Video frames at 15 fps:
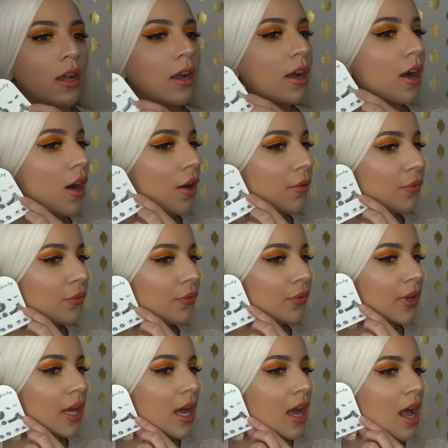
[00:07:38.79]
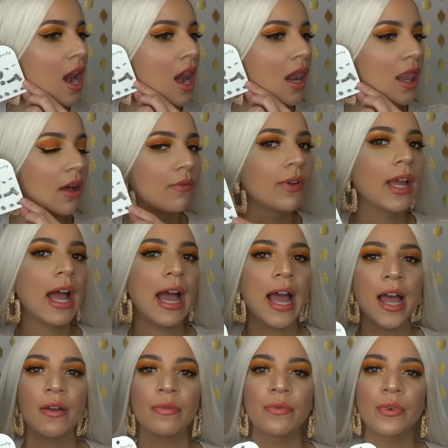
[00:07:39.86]
cuff. Love it. I
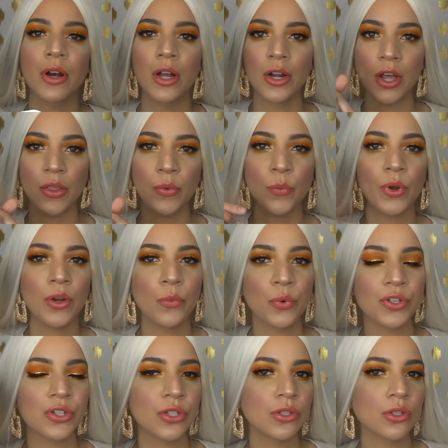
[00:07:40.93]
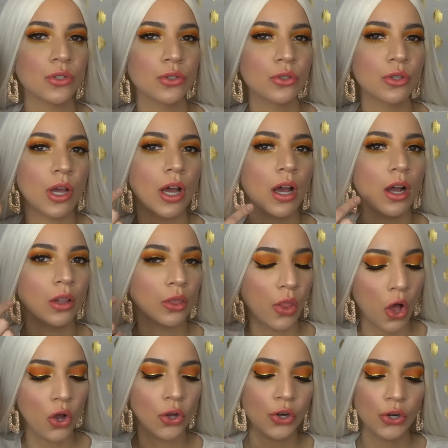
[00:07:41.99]
have another one which is
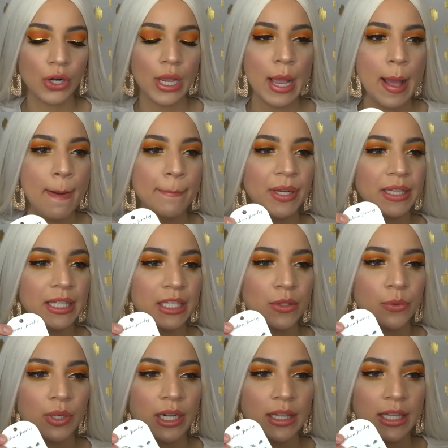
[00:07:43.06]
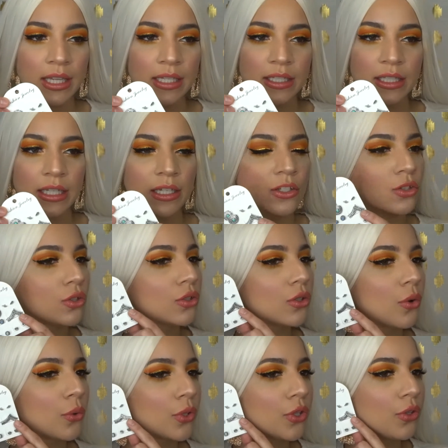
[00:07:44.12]
longer, but this one I think is like
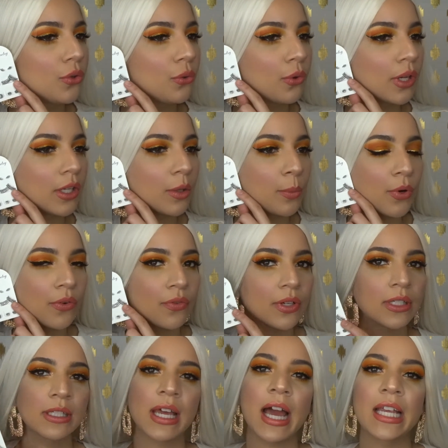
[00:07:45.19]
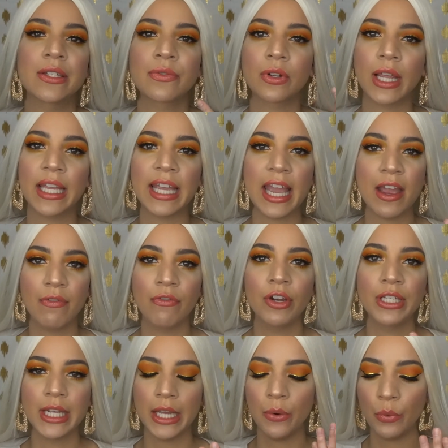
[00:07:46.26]
so cute and the perfect size for like
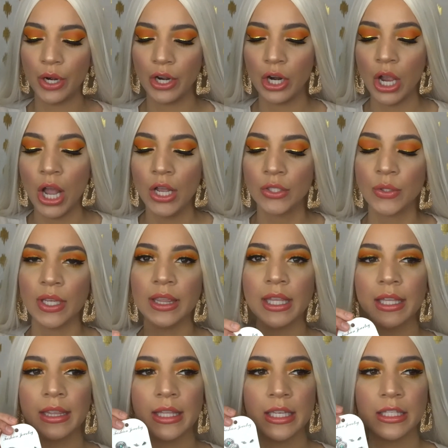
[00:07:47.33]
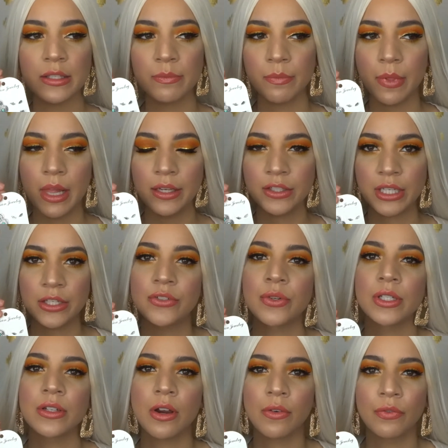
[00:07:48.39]
everyday wear. So I think these
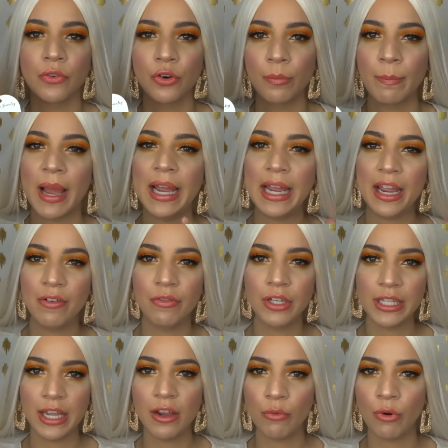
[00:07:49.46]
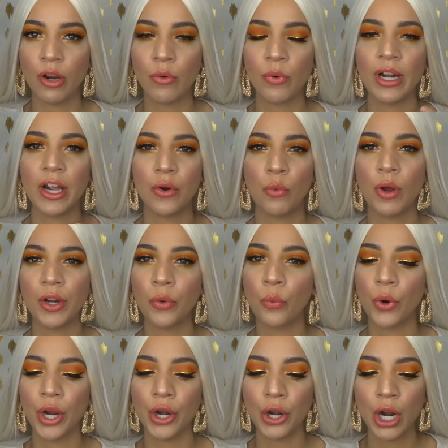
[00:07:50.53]
accessories are for my everyday wear when I don't want to
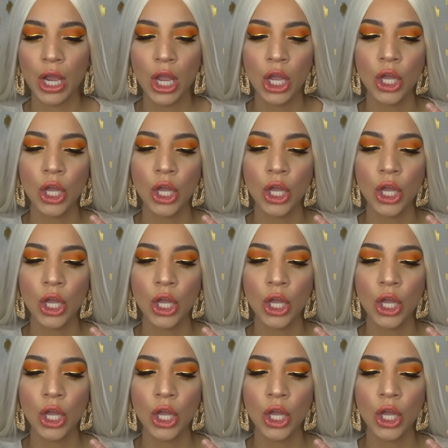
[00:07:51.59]
wear